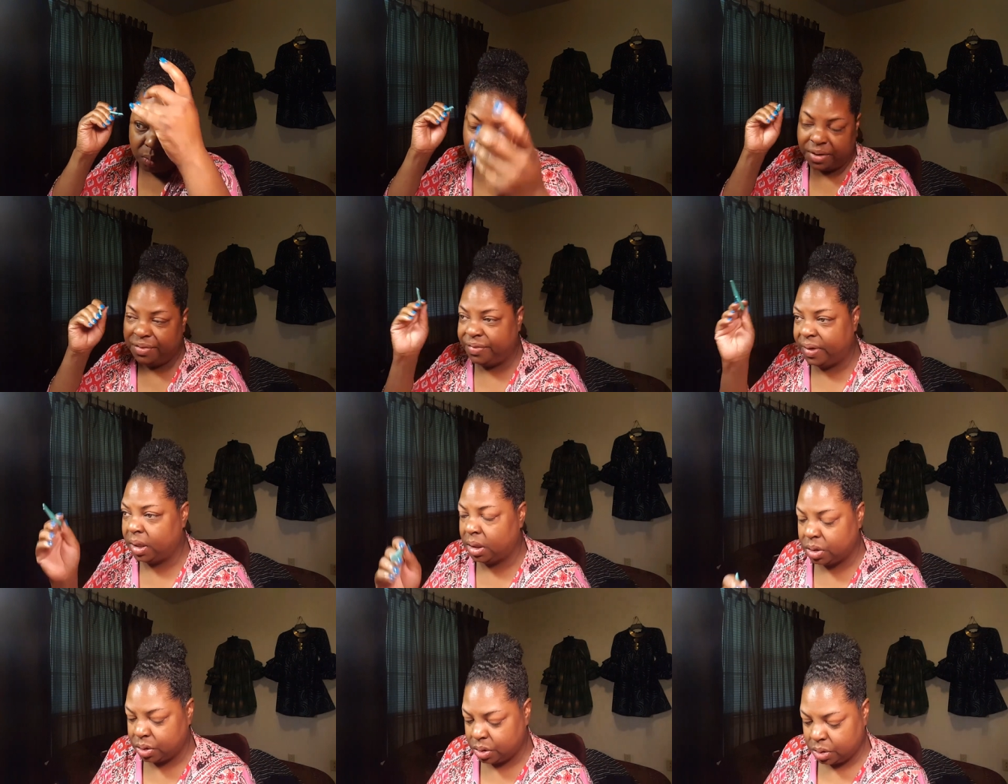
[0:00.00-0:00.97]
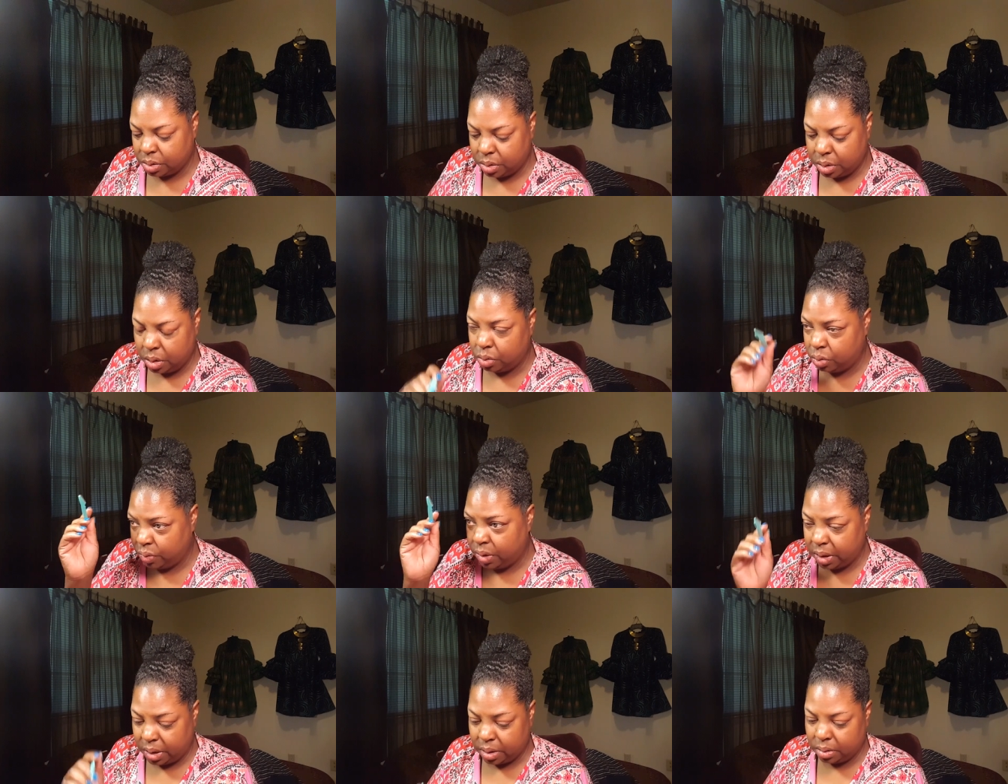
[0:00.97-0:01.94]
when they finish, you know, you
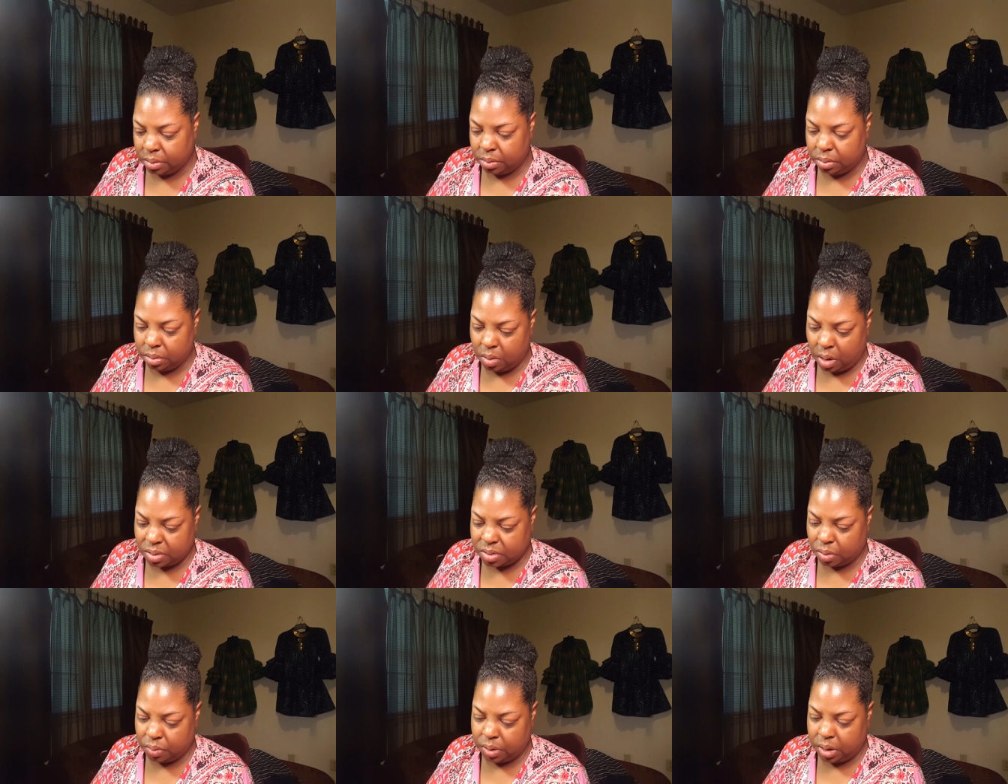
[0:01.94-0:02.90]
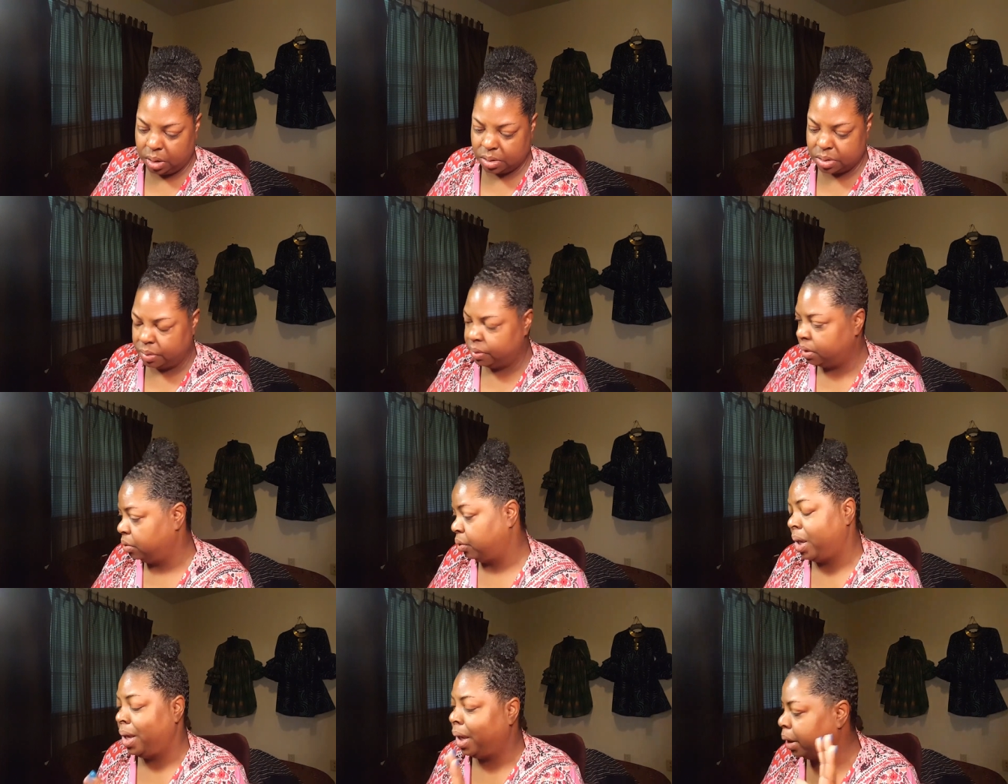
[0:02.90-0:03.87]
get it. You also get it. So
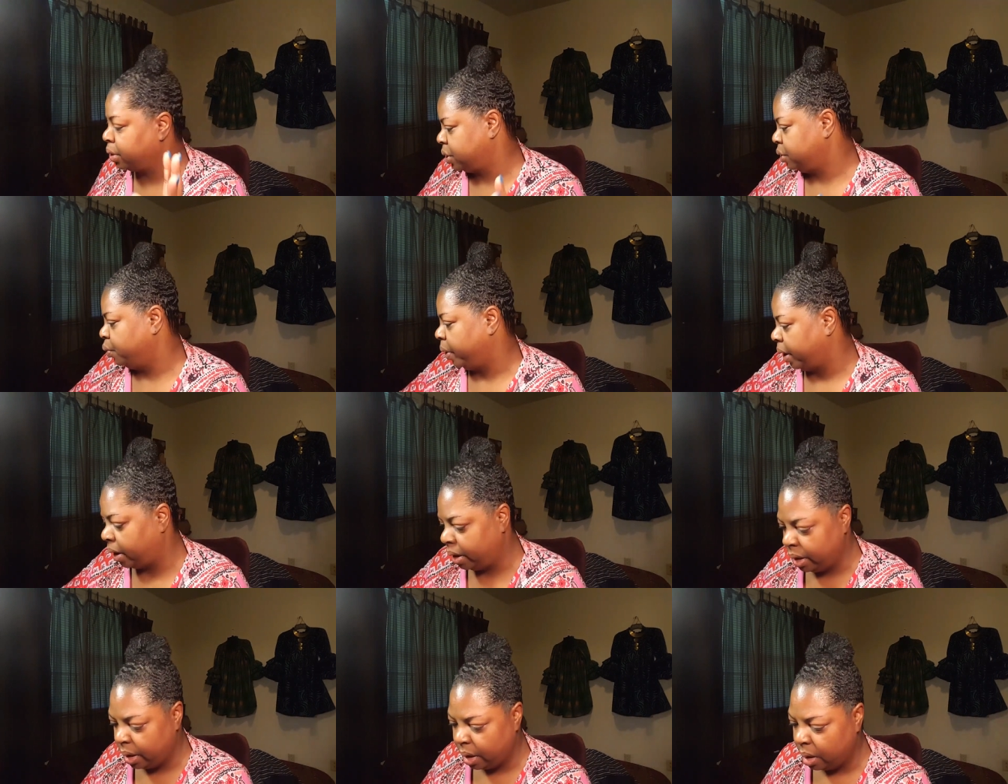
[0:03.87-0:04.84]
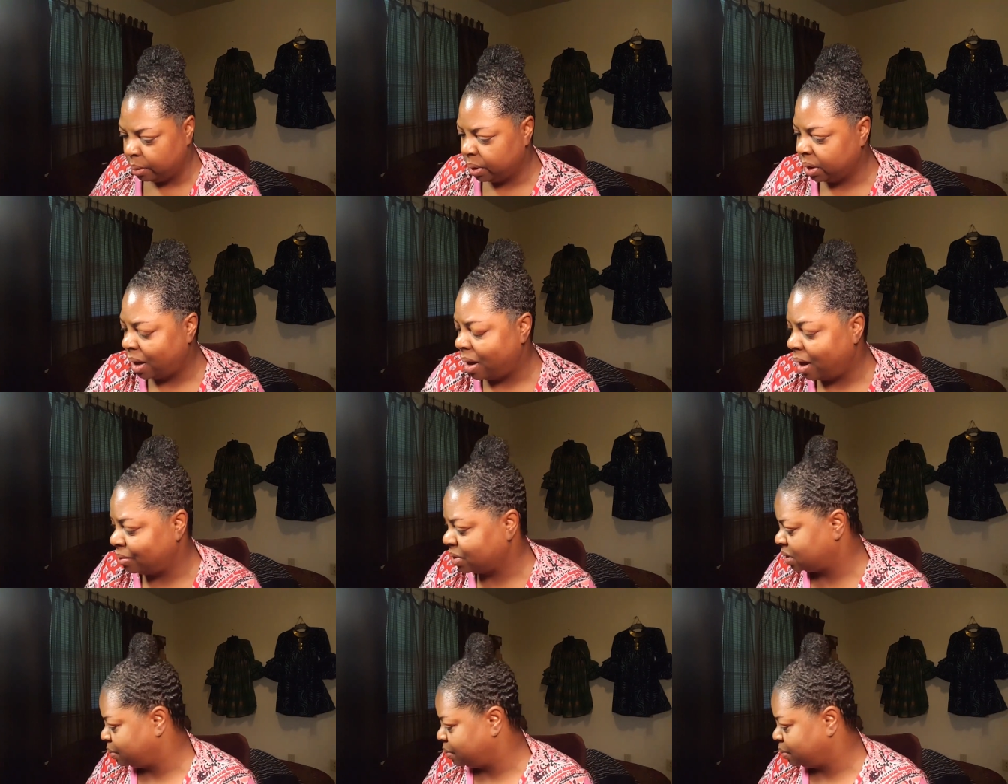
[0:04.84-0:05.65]
any, anyway, but y'all, I'm